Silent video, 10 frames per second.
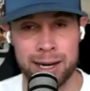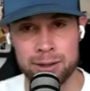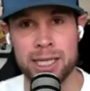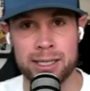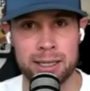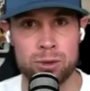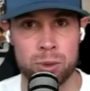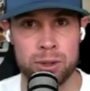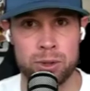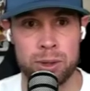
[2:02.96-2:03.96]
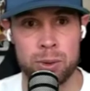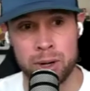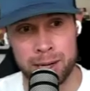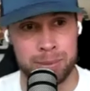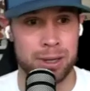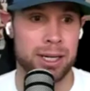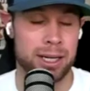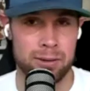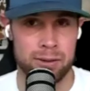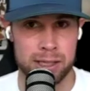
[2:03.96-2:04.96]
only did 2021. I probably
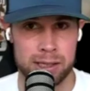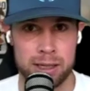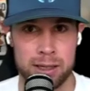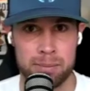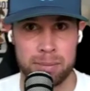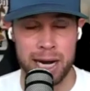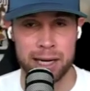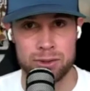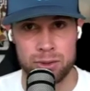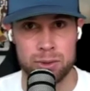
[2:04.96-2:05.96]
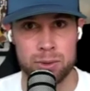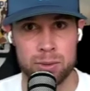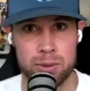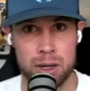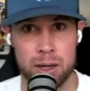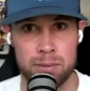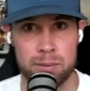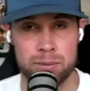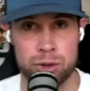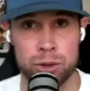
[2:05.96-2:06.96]
could have extended it back to uh,
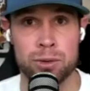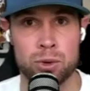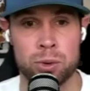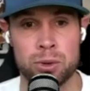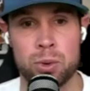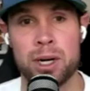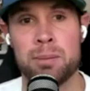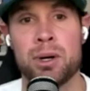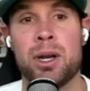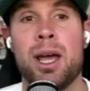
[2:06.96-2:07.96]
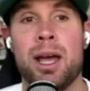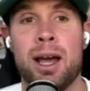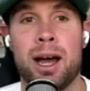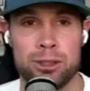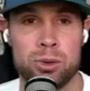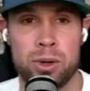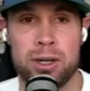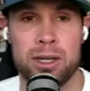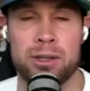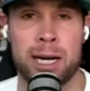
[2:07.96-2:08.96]
June of 2020, but I just
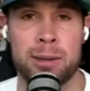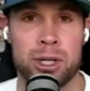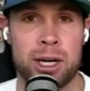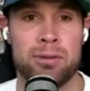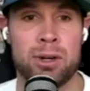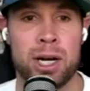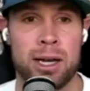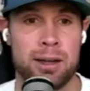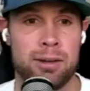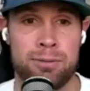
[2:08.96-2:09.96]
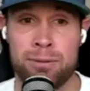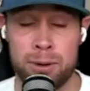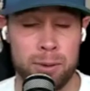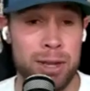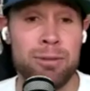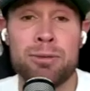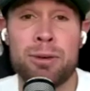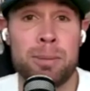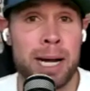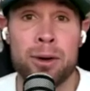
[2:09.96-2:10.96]
wanted a snapshot of like, for even
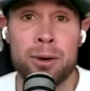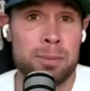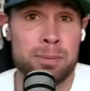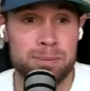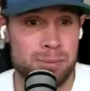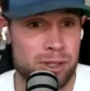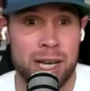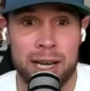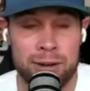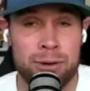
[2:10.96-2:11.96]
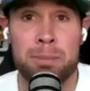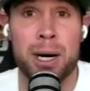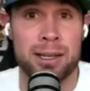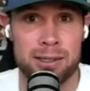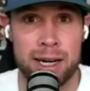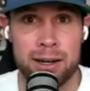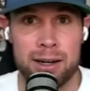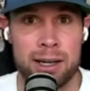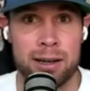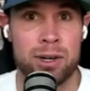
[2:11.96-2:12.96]
for my own sake, for
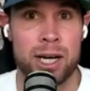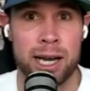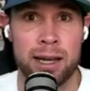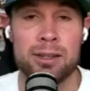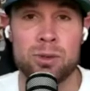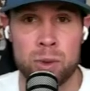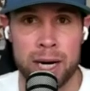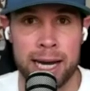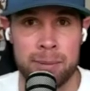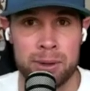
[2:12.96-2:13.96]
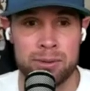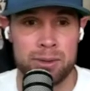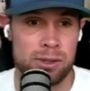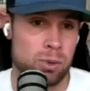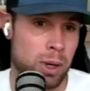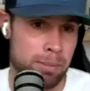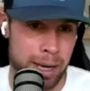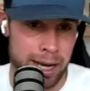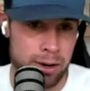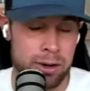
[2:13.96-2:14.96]
posterity, of like, hey, this is what happened. This is what
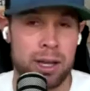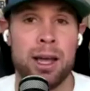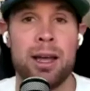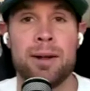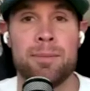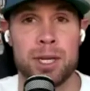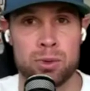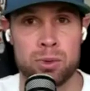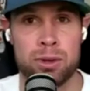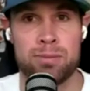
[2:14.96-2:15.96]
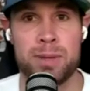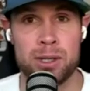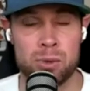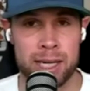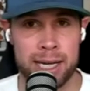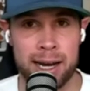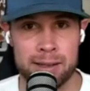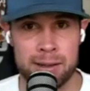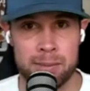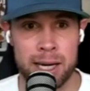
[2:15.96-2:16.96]
mattered. These were the these were the
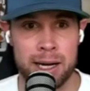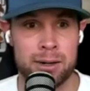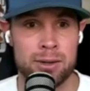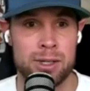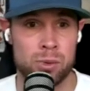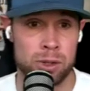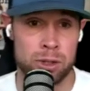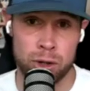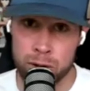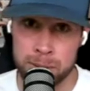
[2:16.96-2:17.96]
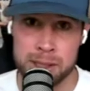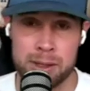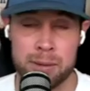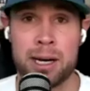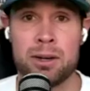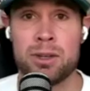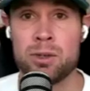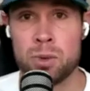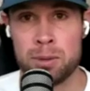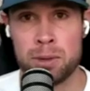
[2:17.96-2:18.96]
guys that mattered. These were the tournaments that mattered.
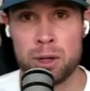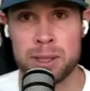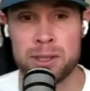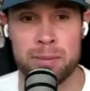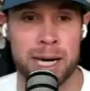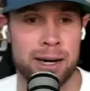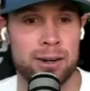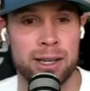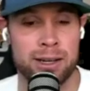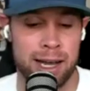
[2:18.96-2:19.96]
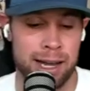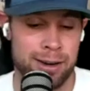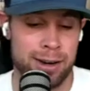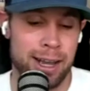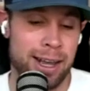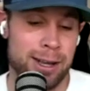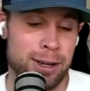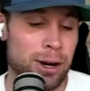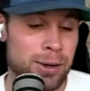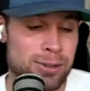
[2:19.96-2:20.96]
These were the moments that mattered. And and
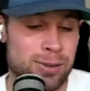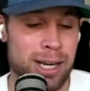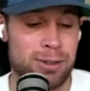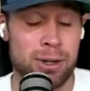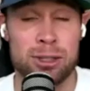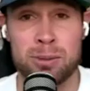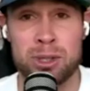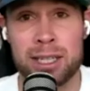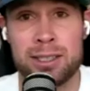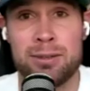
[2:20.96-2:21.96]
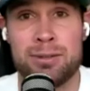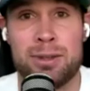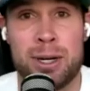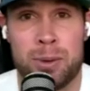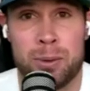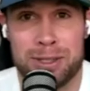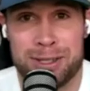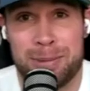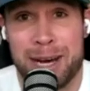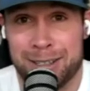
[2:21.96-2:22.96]
you know, it's it's very subjective. They were the ones
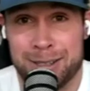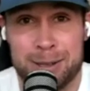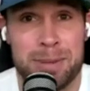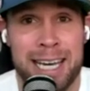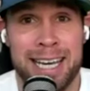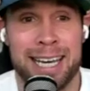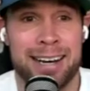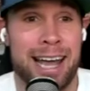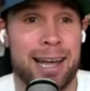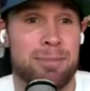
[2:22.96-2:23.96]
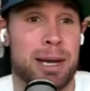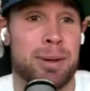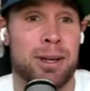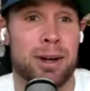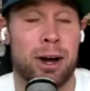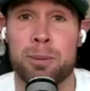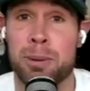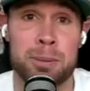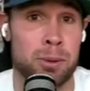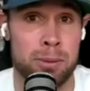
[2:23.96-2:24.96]
that mattered to me, and and maybe other
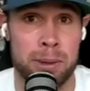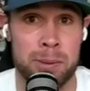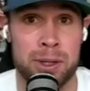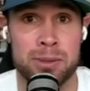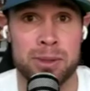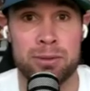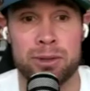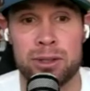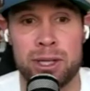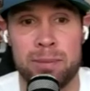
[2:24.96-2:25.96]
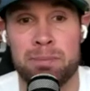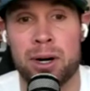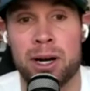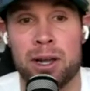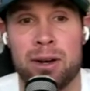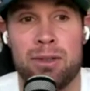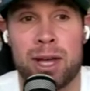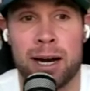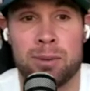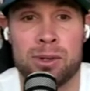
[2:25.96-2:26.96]
people remember them differently. But
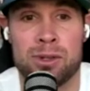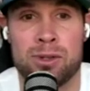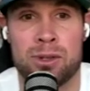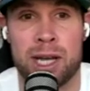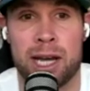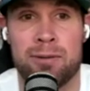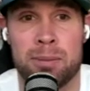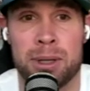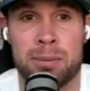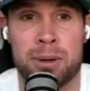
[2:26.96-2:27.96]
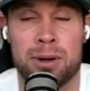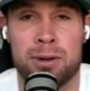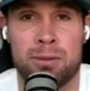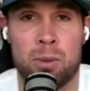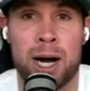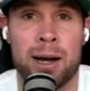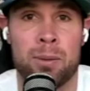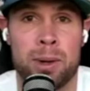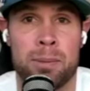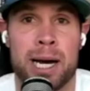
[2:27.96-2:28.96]
that was kind of a big part of why I
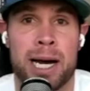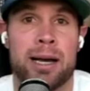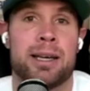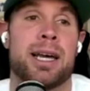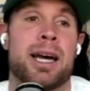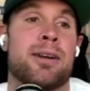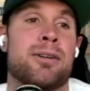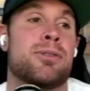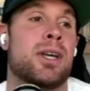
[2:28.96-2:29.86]
went back and kind of